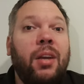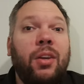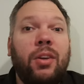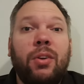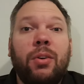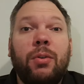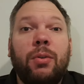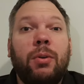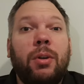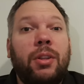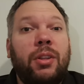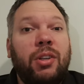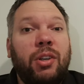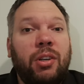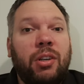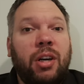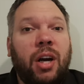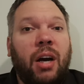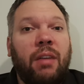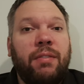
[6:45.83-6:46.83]
you're
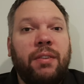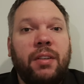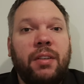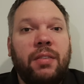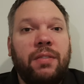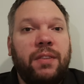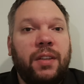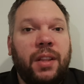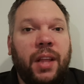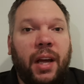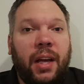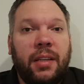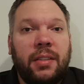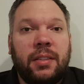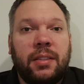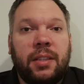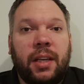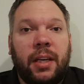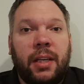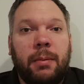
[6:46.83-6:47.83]
not covered for that
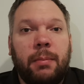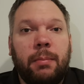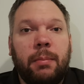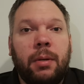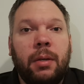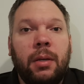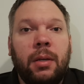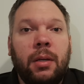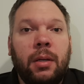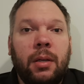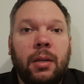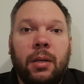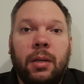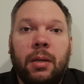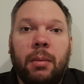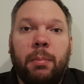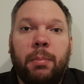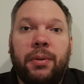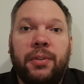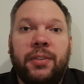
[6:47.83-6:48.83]
same
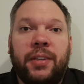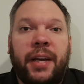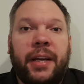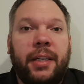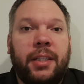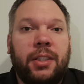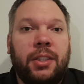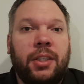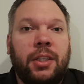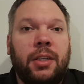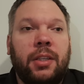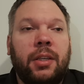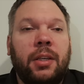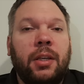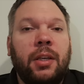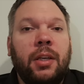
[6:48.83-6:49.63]
protection.